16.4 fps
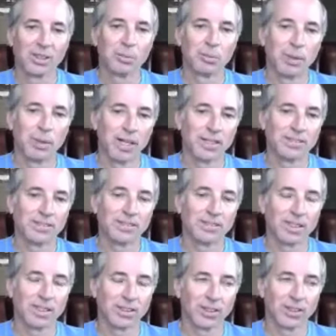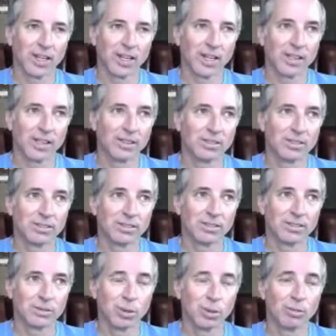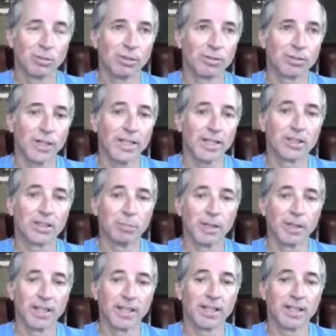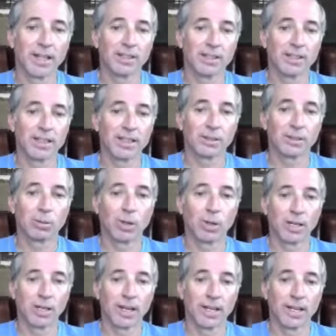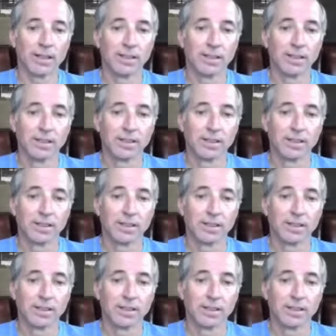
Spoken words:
But as I would reflect a bit, I think what I